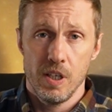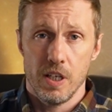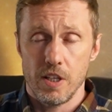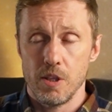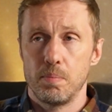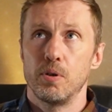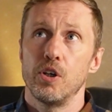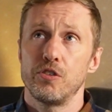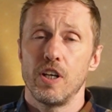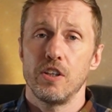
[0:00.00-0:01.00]
And in the
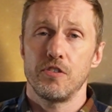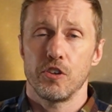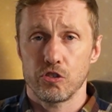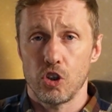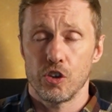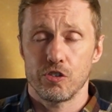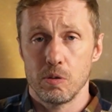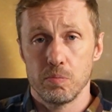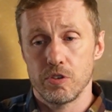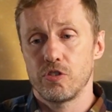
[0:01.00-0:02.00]
process, the song
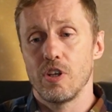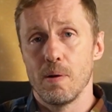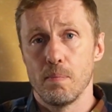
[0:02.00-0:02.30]
seems to say